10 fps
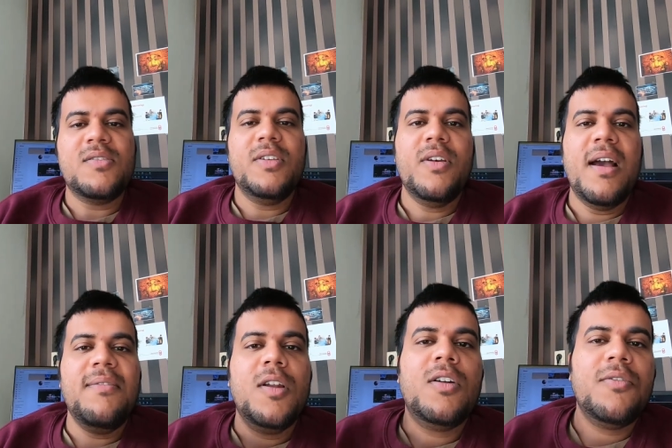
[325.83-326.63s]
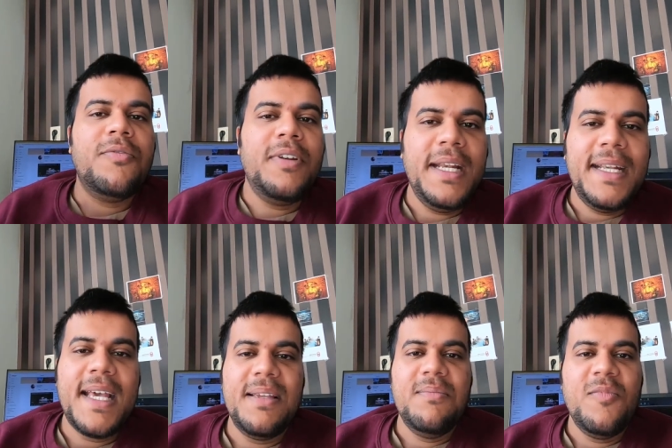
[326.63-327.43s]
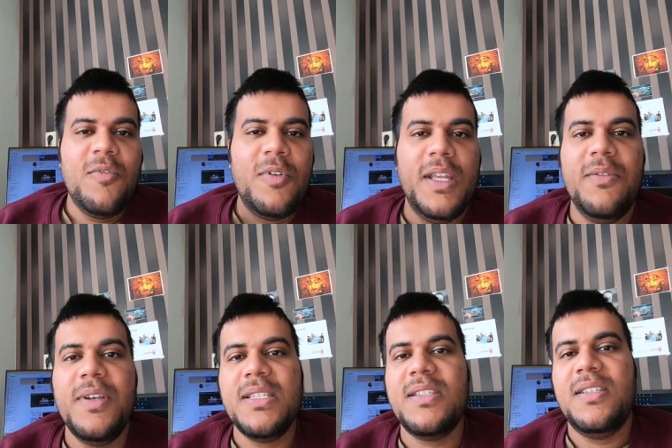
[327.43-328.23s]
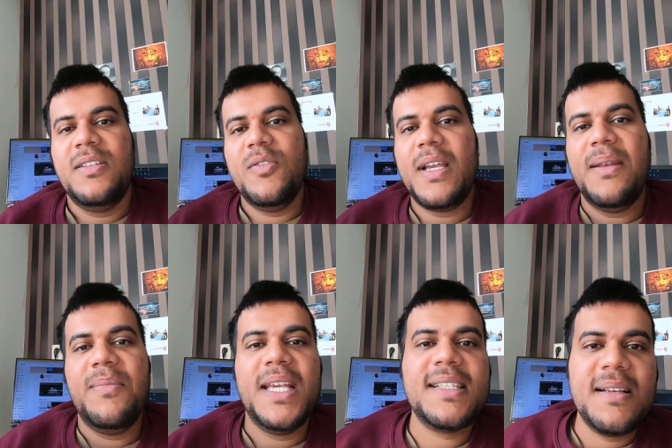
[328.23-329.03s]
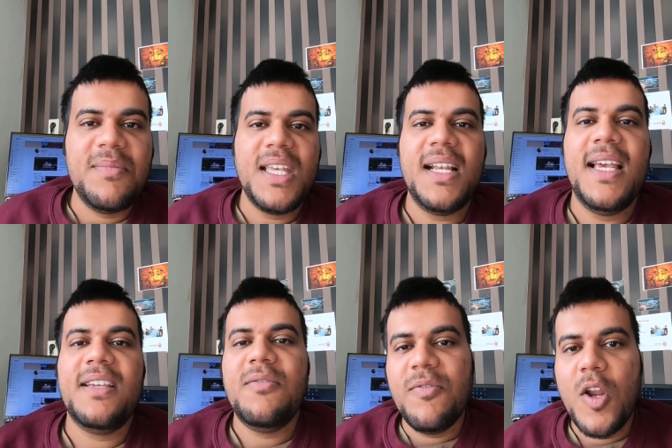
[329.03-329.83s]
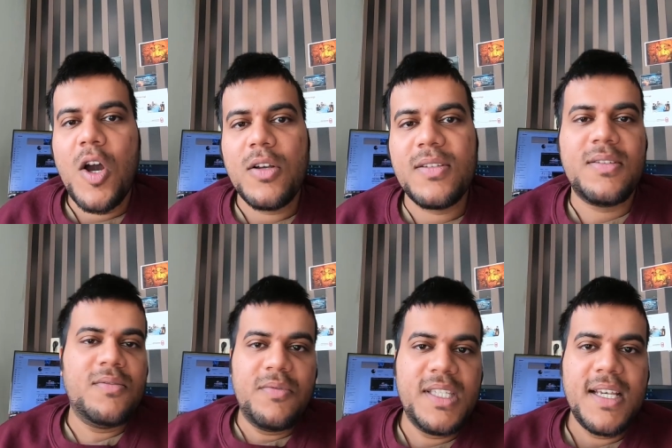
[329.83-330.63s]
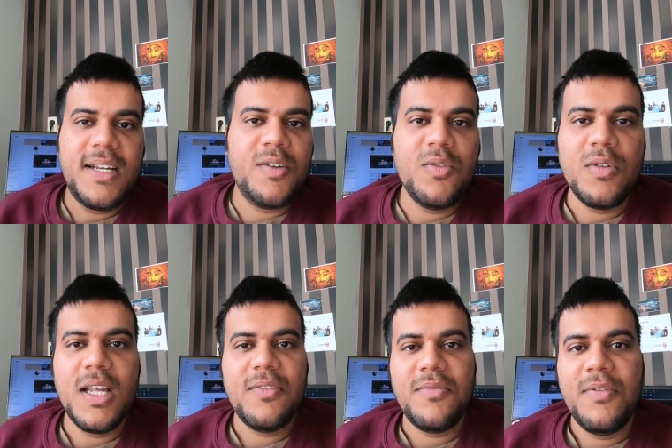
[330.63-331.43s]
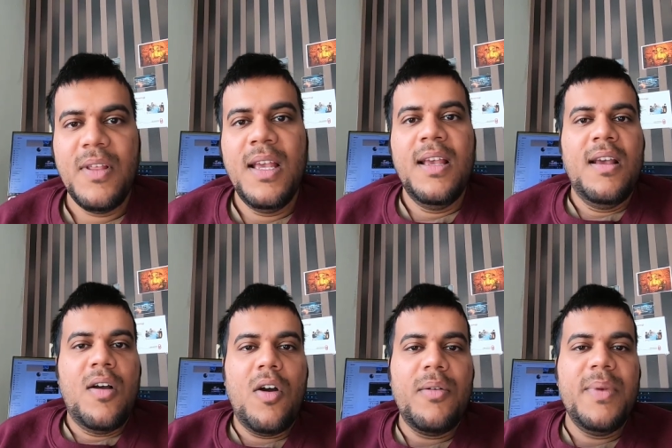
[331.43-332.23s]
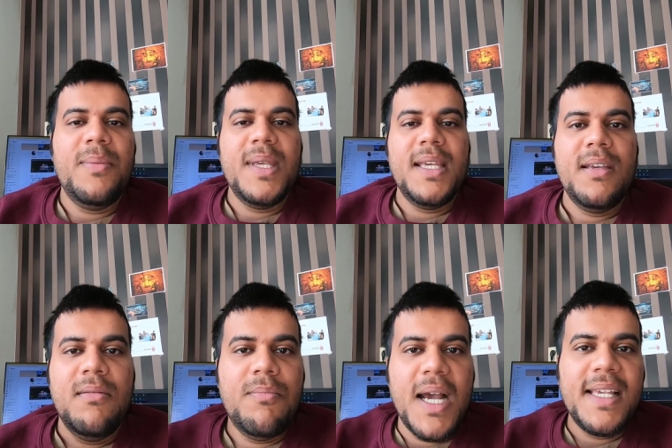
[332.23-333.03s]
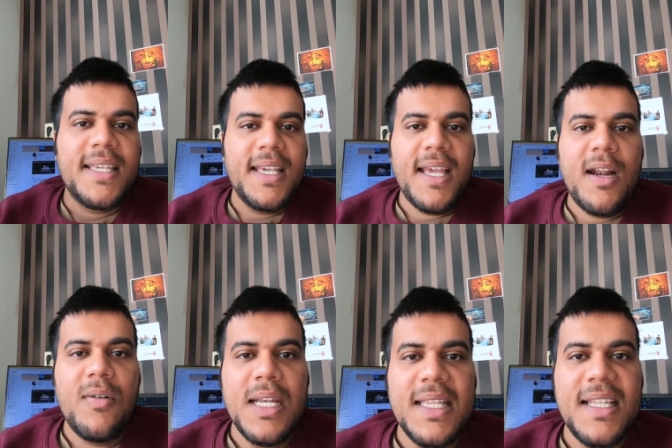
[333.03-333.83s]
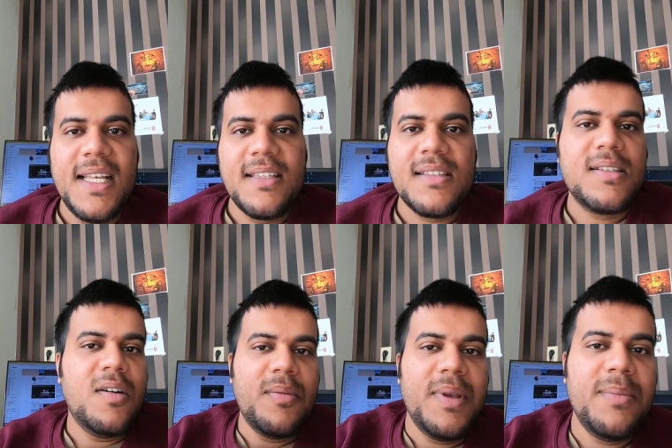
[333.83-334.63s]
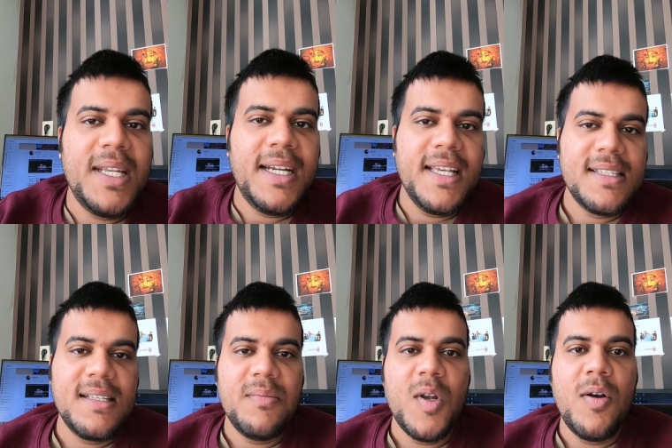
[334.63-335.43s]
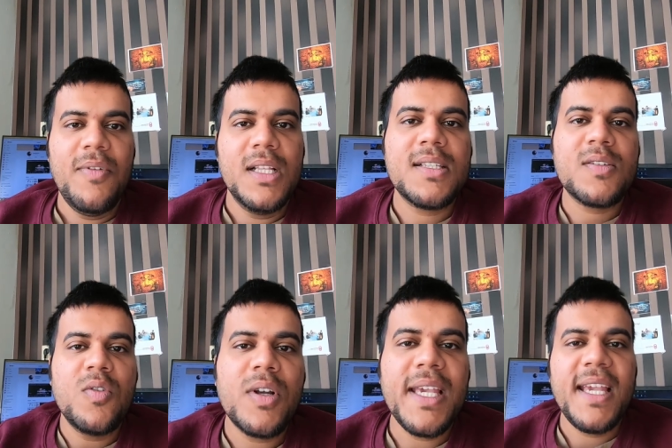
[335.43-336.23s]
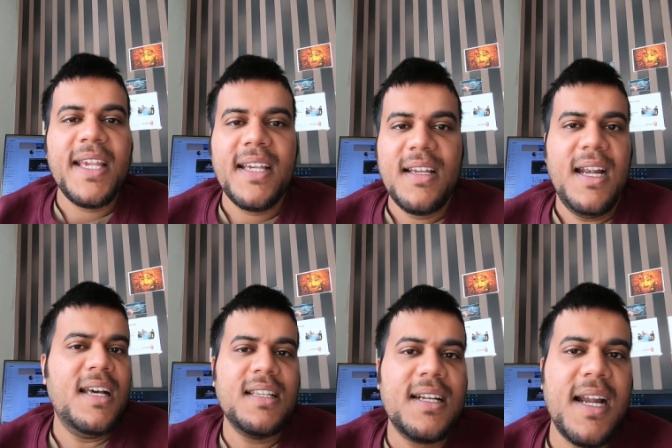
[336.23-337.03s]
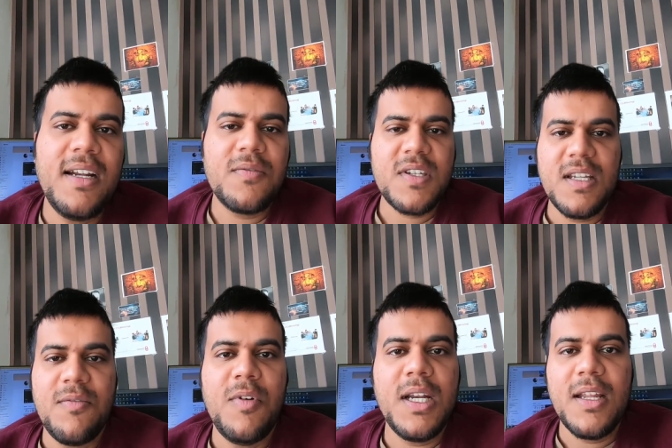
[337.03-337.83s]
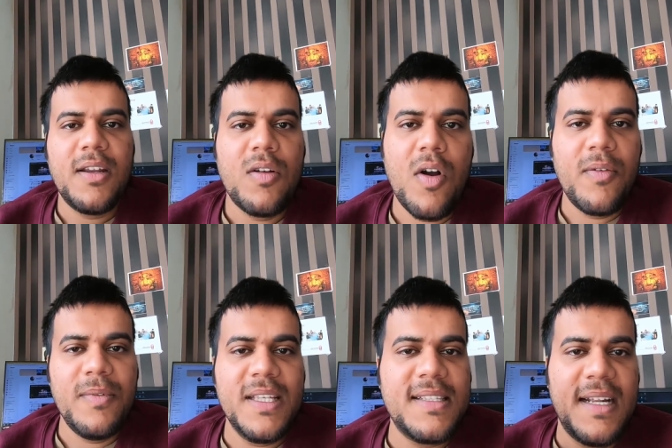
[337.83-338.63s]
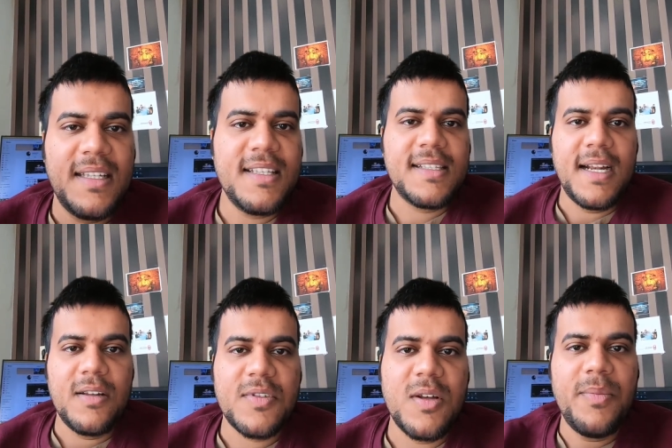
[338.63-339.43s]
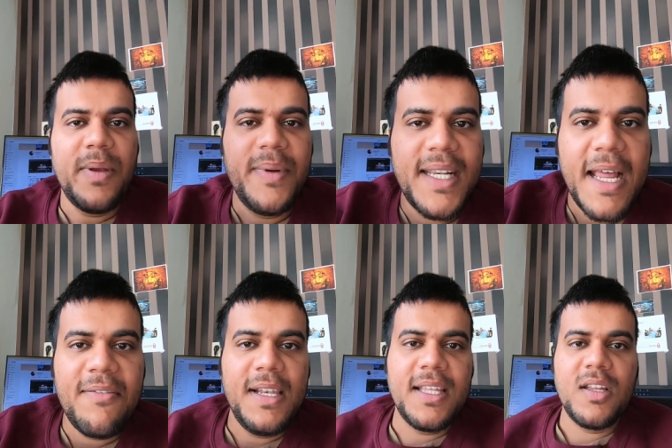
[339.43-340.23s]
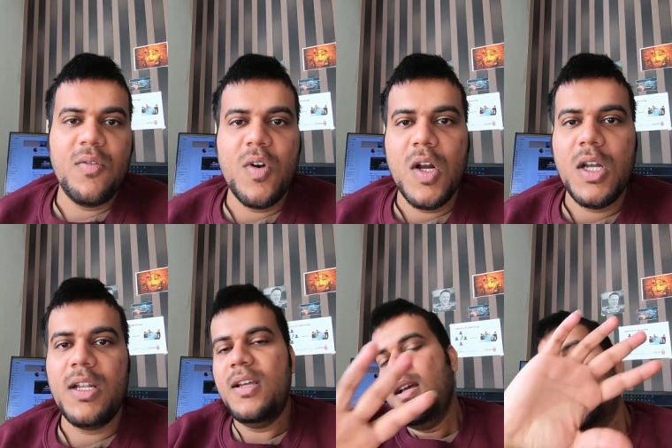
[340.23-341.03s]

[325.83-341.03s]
so you have a lot of free time in which you can make something like vlogs which i do love or maybe biking around Netherlands or maybe reading some novels, cooking and other kind of stuff. What are your hobbies and this kind of stuff? Maybe traveling the world